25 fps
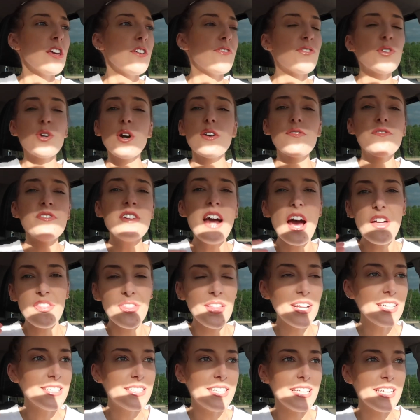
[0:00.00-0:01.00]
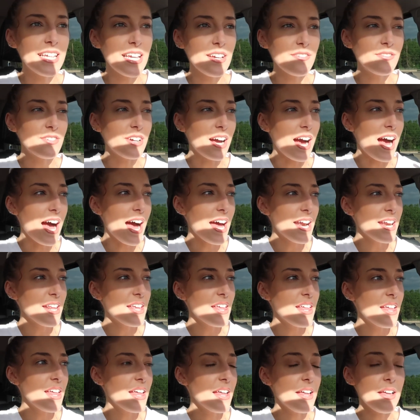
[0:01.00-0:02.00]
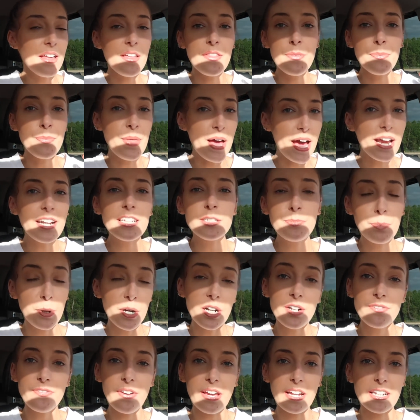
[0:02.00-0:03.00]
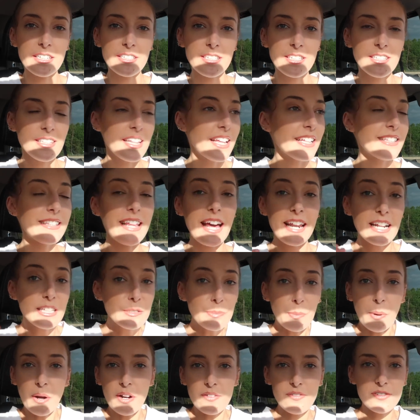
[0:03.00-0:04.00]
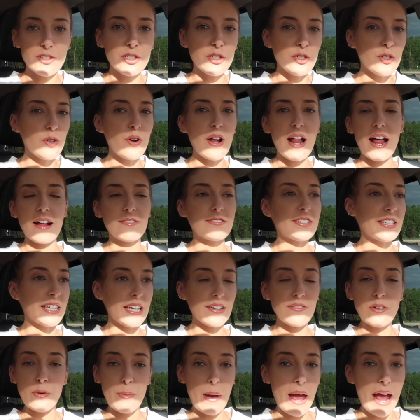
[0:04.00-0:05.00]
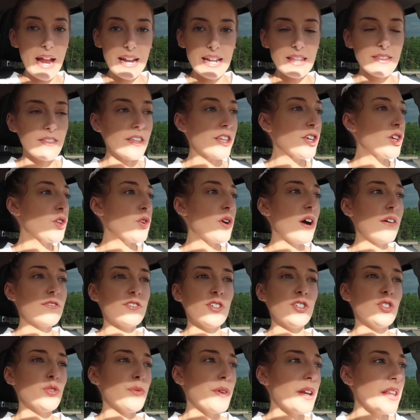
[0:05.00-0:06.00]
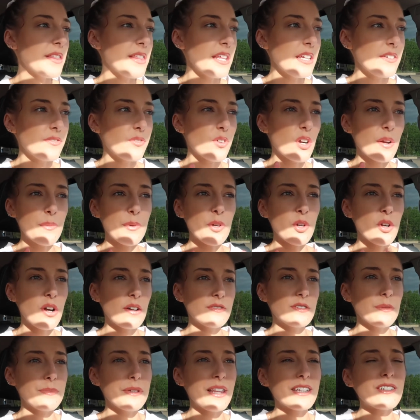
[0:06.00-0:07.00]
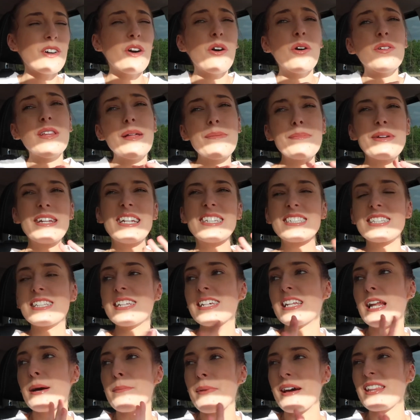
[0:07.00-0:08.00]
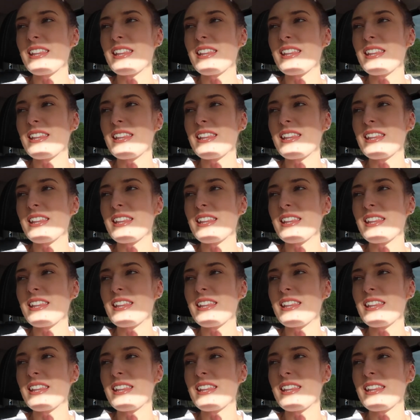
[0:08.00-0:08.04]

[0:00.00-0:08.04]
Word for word: if you have nothing to give God, that is perfect. Like that is perfect. You don't have to give him anything. You don't have to do anything for him. You don't have to be like, oh, let me just clean up